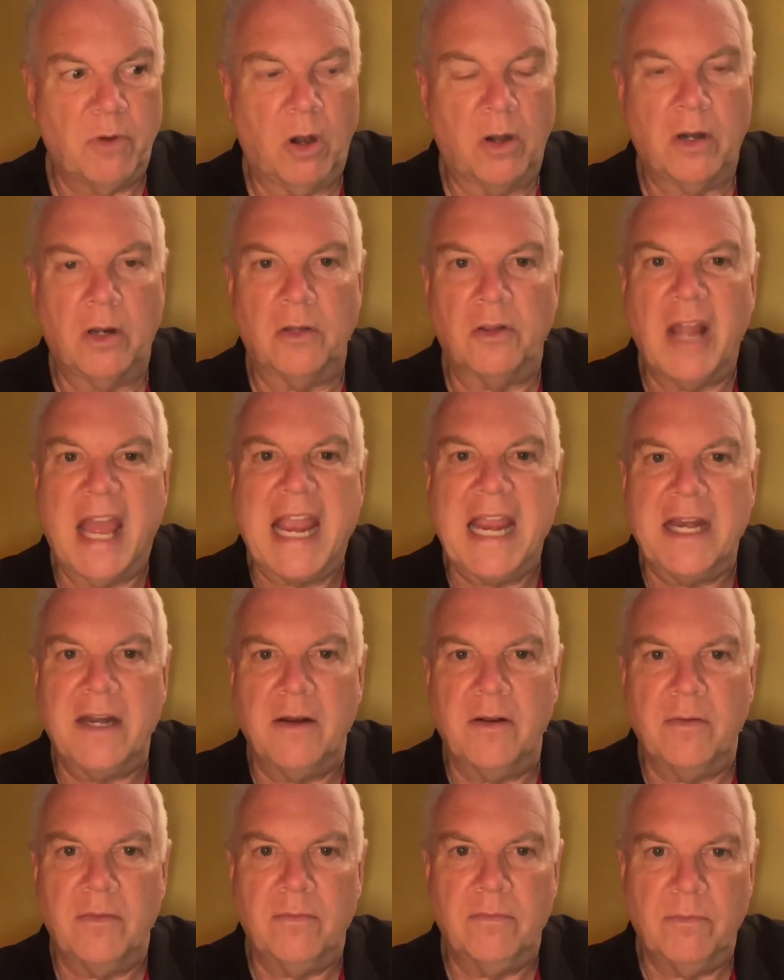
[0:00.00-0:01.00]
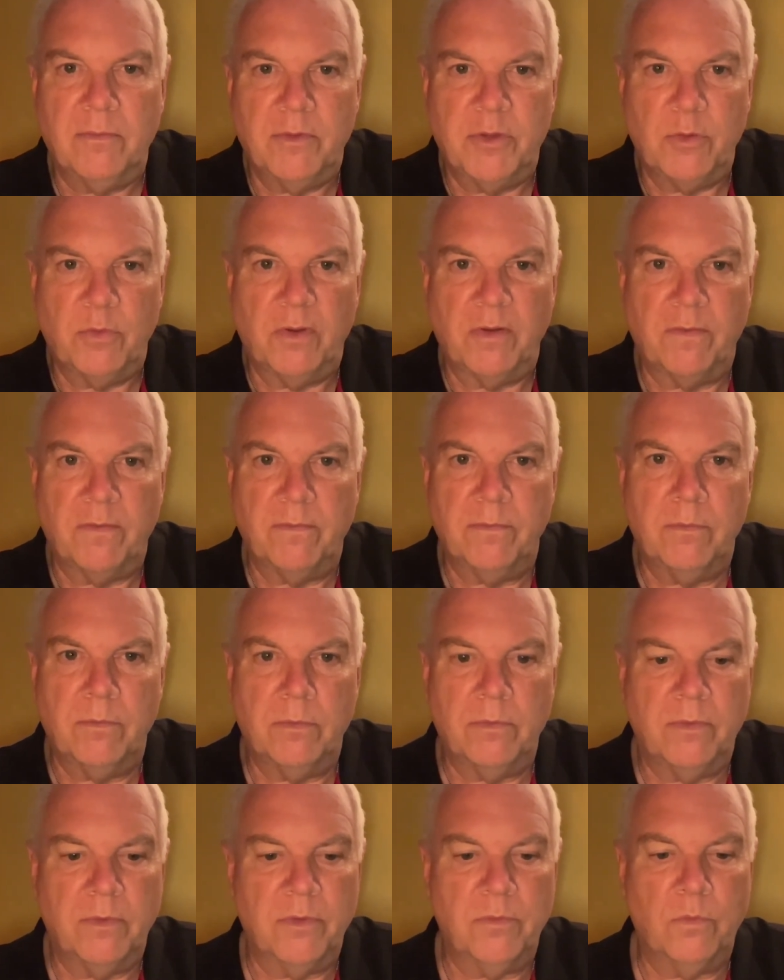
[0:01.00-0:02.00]
a lane through
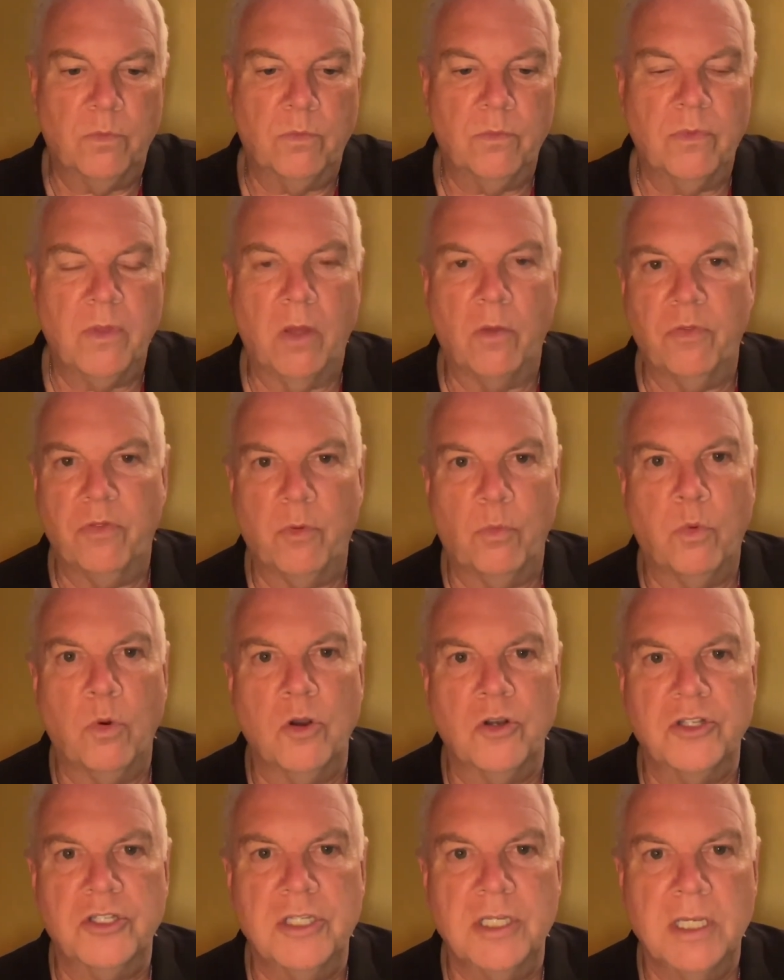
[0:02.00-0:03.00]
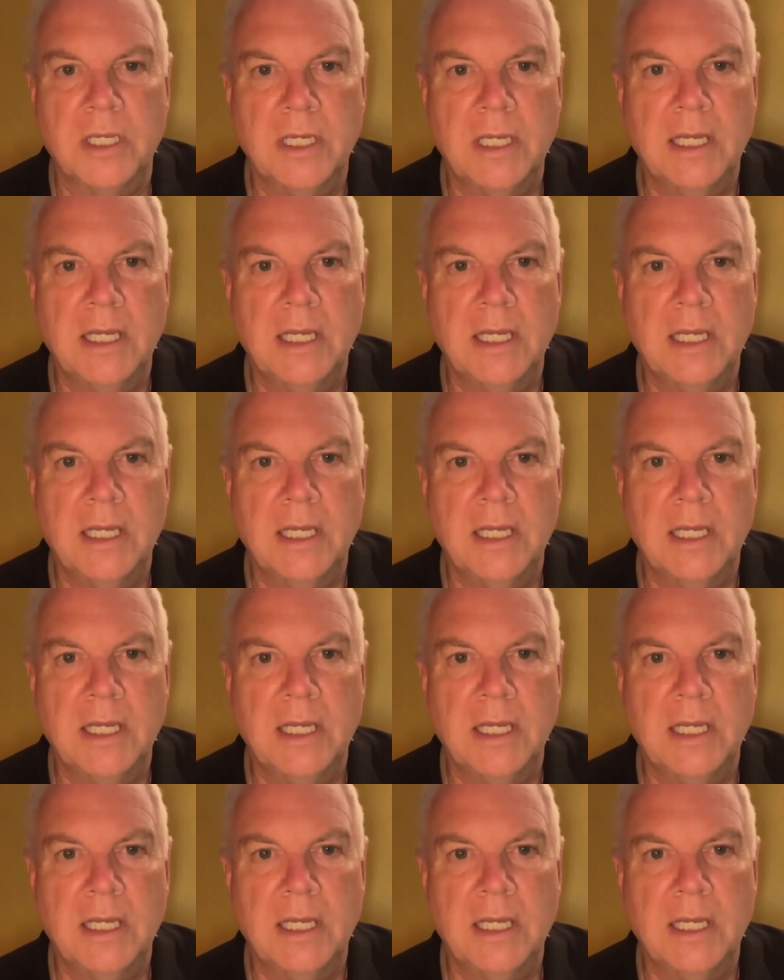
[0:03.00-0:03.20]
the woods,